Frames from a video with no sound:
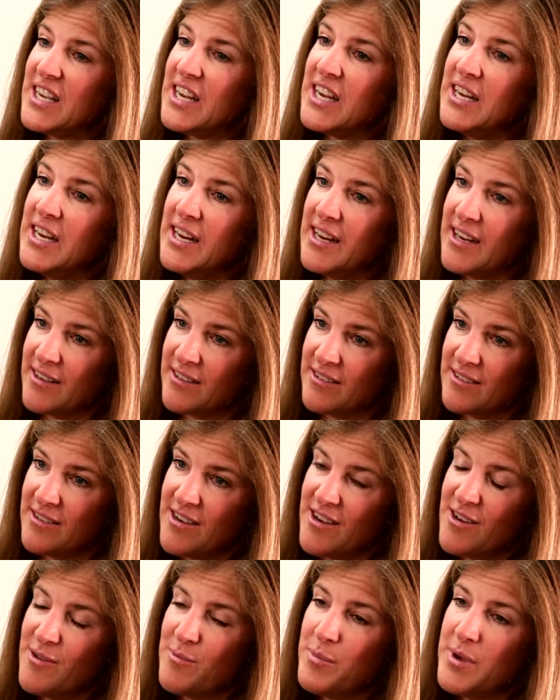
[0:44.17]
eating
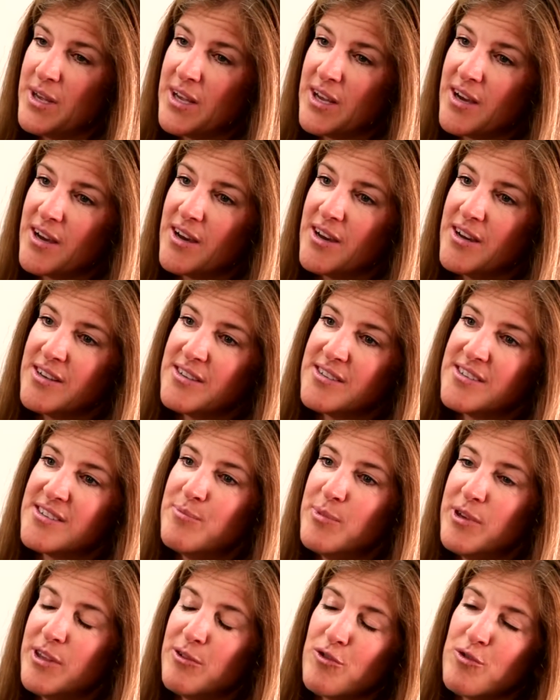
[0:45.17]
because
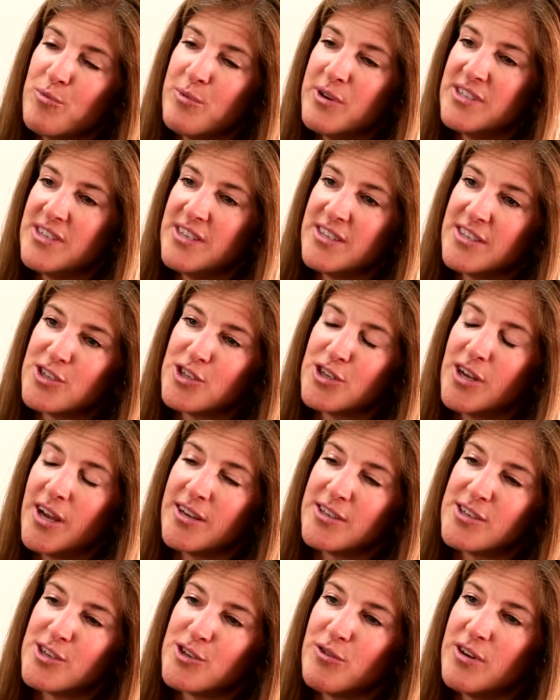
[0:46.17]
bilirubin is
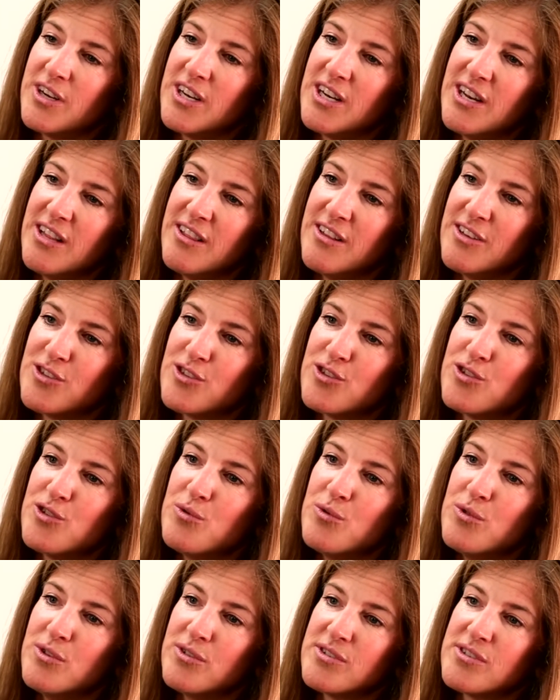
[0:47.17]
excreted in the
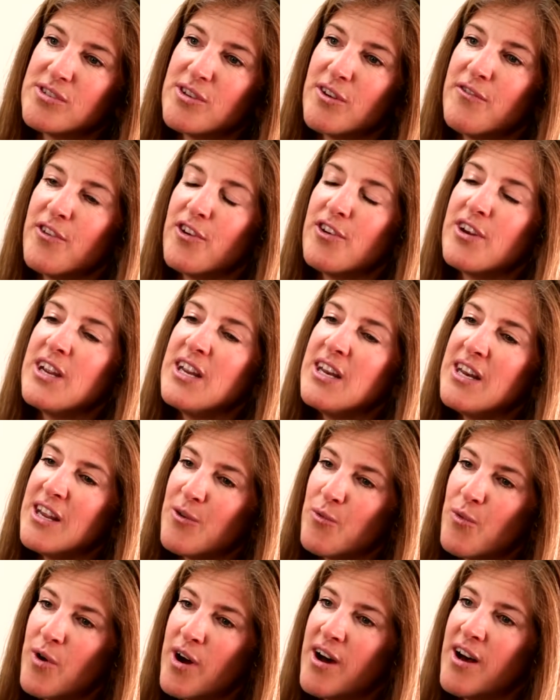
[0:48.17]
stool. So if they're eating
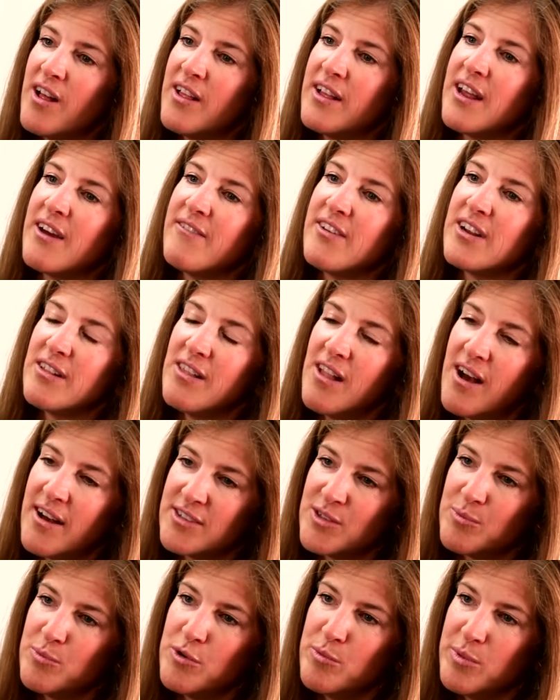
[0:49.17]
well and having lots
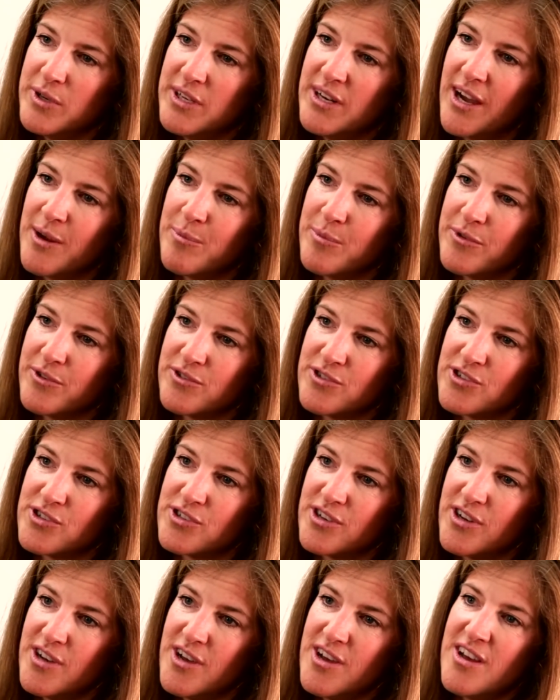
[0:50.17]
of poopy diapers,
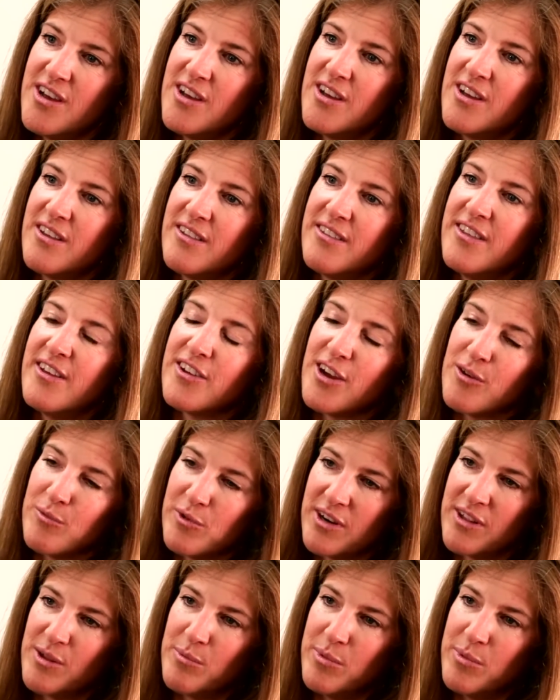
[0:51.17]
they'll get rid of the